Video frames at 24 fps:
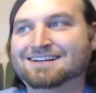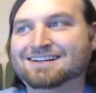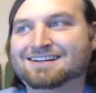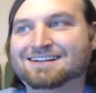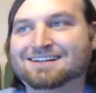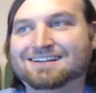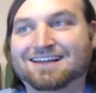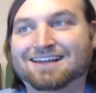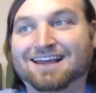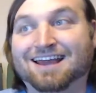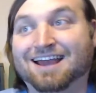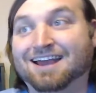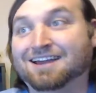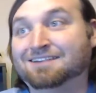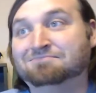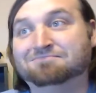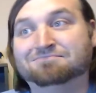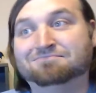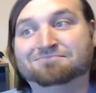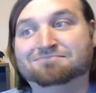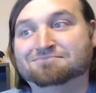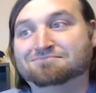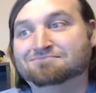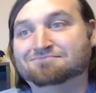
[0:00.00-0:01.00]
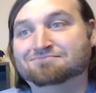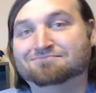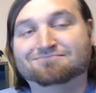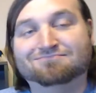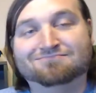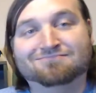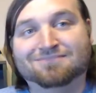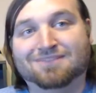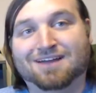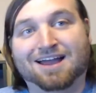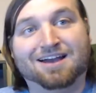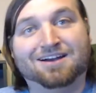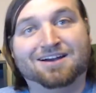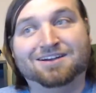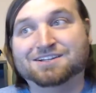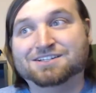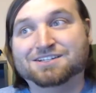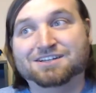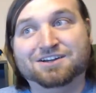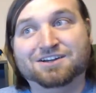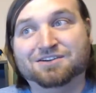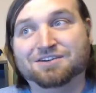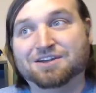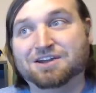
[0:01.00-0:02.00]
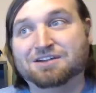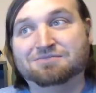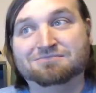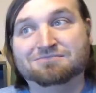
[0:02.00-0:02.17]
yeah, I honestly don't know.